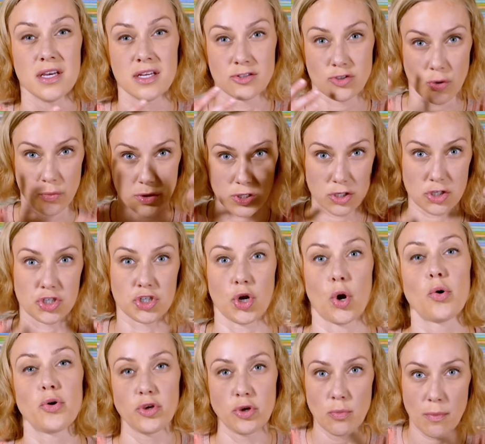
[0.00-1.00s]
So I want to
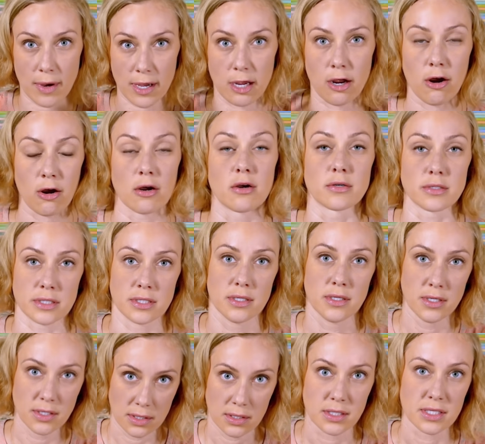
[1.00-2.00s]
show you my hurt.
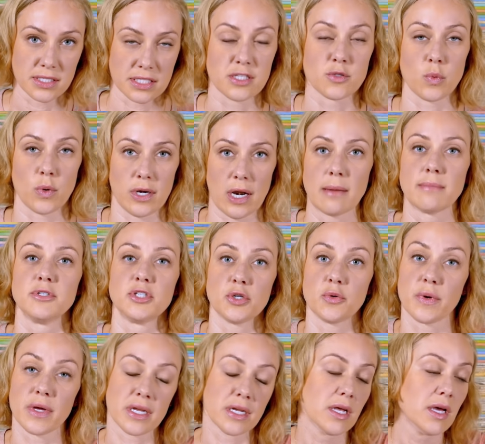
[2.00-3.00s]
This is what I'm
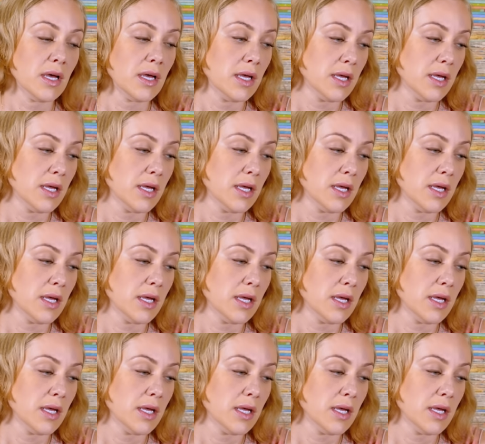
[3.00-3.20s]
doing.